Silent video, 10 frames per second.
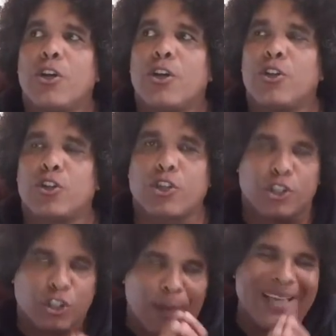to
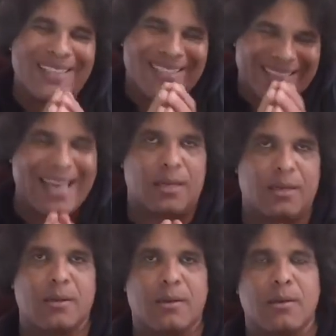some extent,
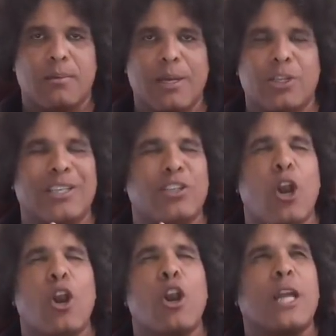because there's a
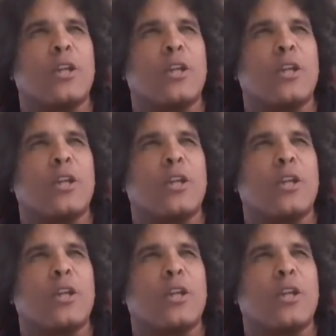lot we